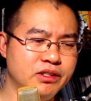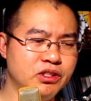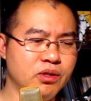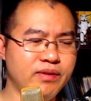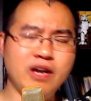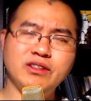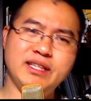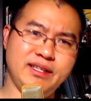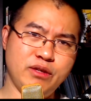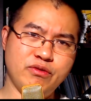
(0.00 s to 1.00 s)
But so
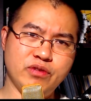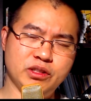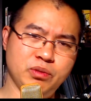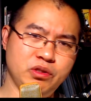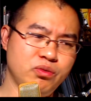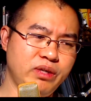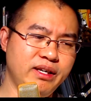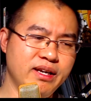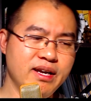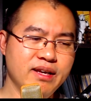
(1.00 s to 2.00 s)
there's the difference
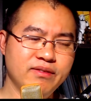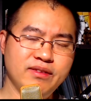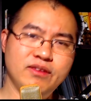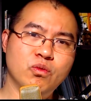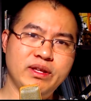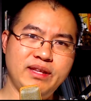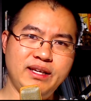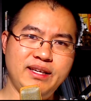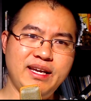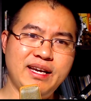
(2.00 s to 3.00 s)
between what
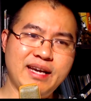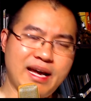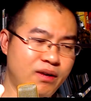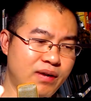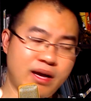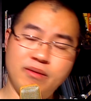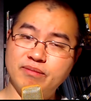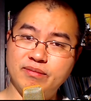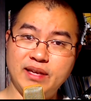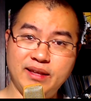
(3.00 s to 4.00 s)
they did, and I,
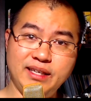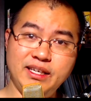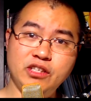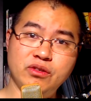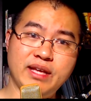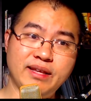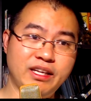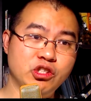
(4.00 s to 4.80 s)
I'm, and they did do that.